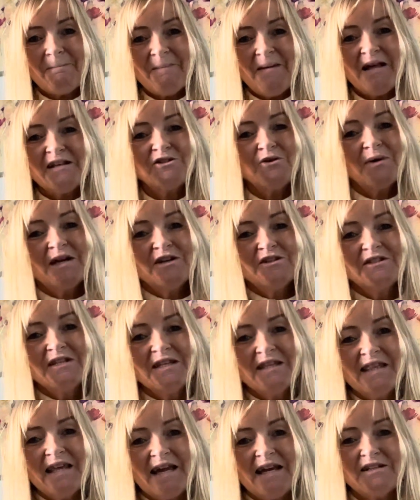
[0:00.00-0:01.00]
And so here's the
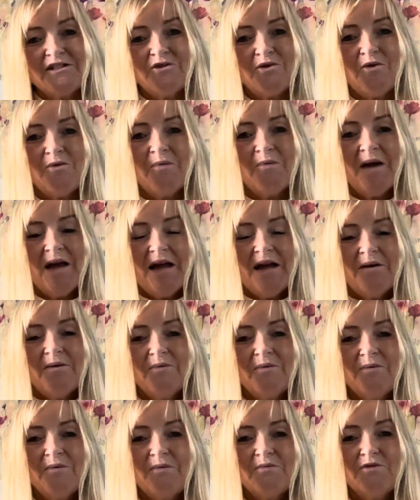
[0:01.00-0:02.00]
thing. So
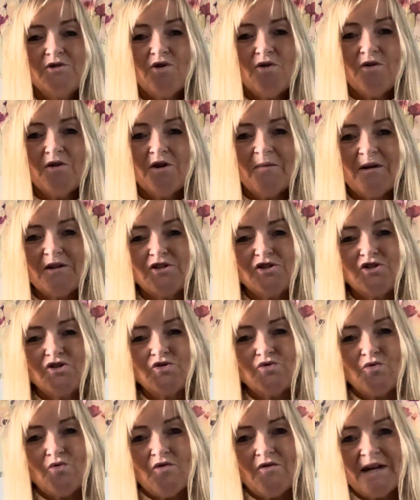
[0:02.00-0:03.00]
we were talking about
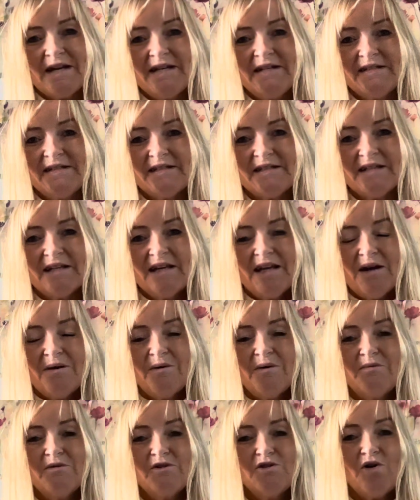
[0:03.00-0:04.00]
stories.
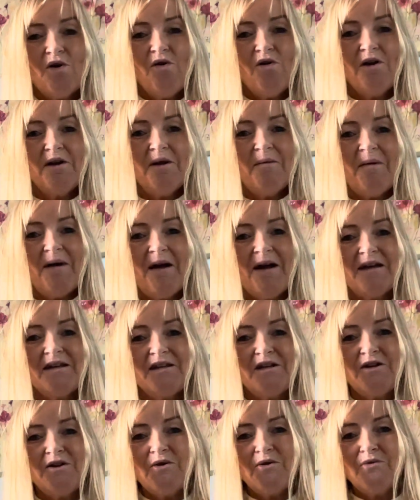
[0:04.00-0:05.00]
We were talking about,
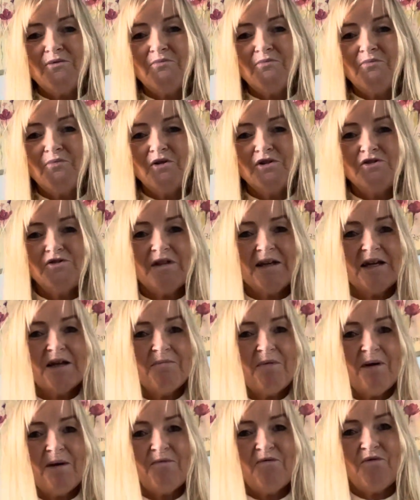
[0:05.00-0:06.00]
you know, what you think
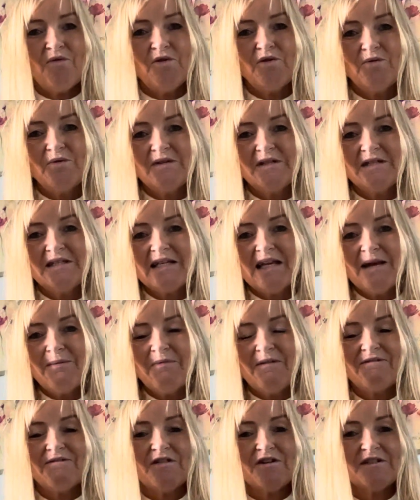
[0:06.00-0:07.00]
about before you go to sleep
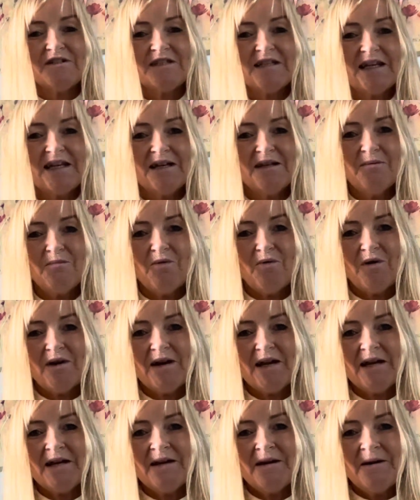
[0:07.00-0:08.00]
and first thing in the
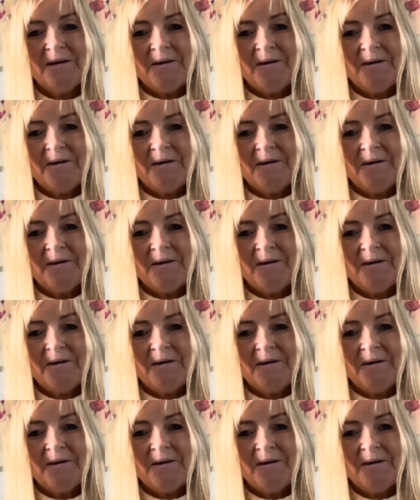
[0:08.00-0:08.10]
morning.